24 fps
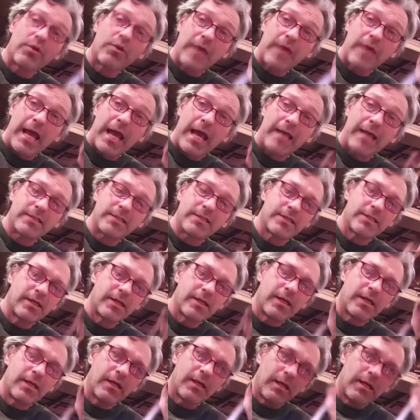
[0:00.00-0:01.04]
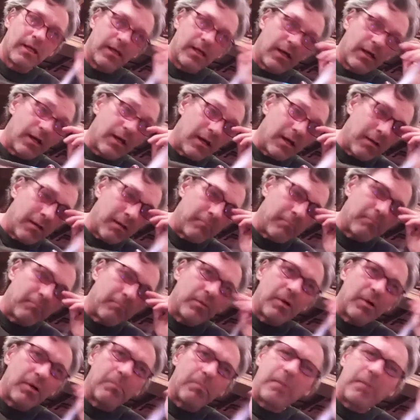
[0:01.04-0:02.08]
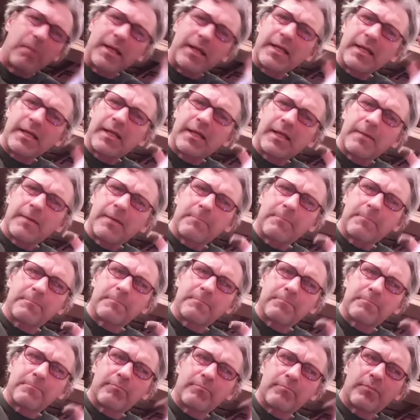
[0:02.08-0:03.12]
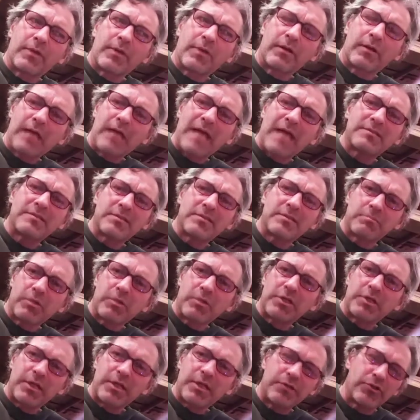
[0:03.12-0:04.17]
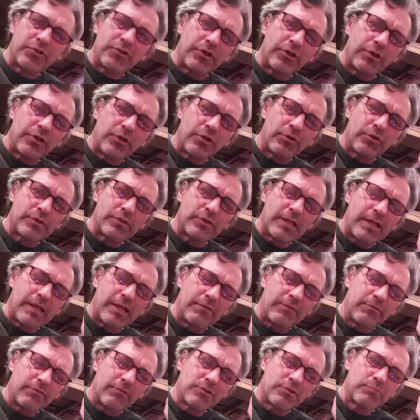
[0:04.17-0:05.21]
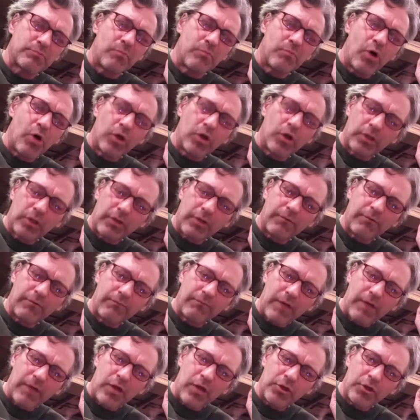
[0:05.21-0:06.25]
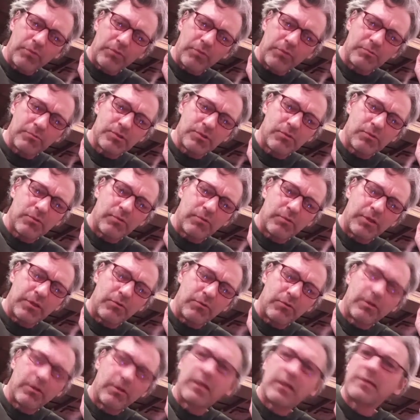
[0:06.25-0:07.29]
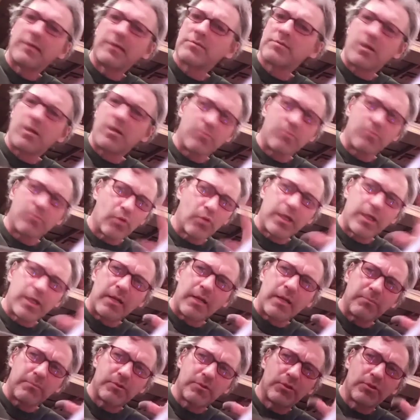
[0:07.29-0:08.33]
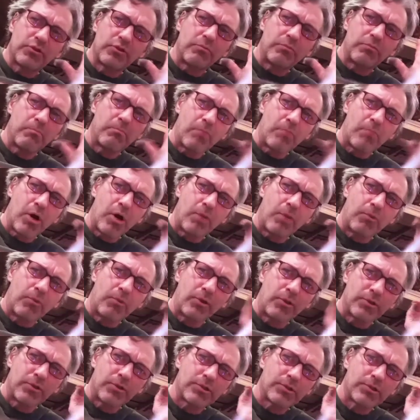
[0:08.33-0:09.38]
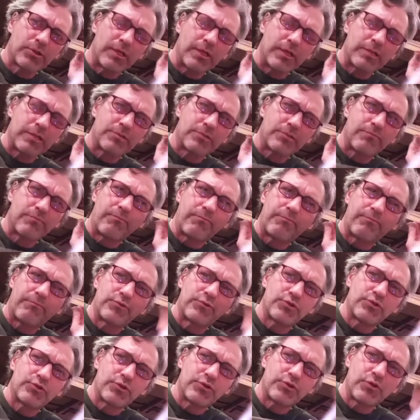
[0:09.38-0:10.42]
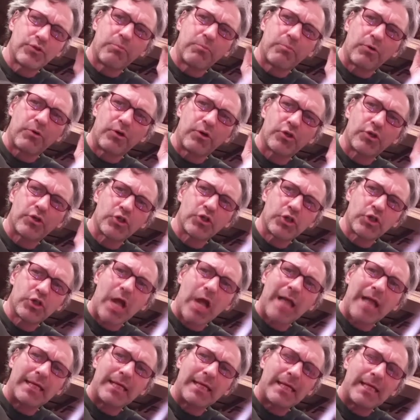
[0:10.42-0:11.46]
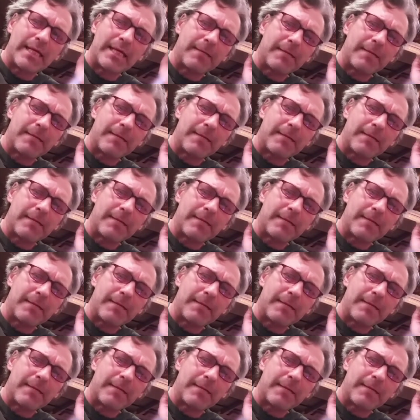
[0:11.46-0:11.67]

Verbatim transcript: that, um, but their glass is much easier to use in smaller volumes. When you start working up to marbles, it's super shocky